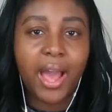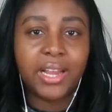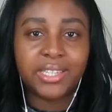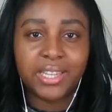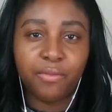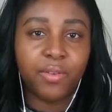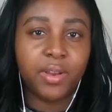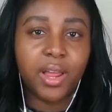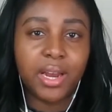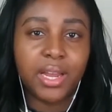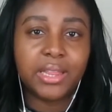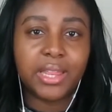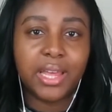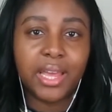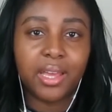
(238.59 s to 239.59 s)
I
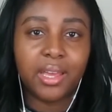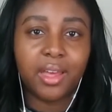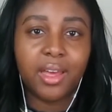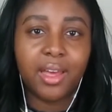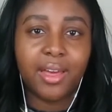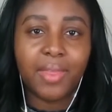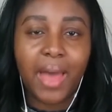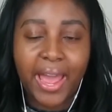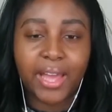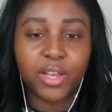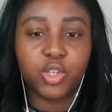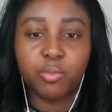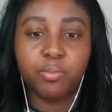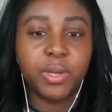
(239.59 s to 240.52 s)
definitely think that it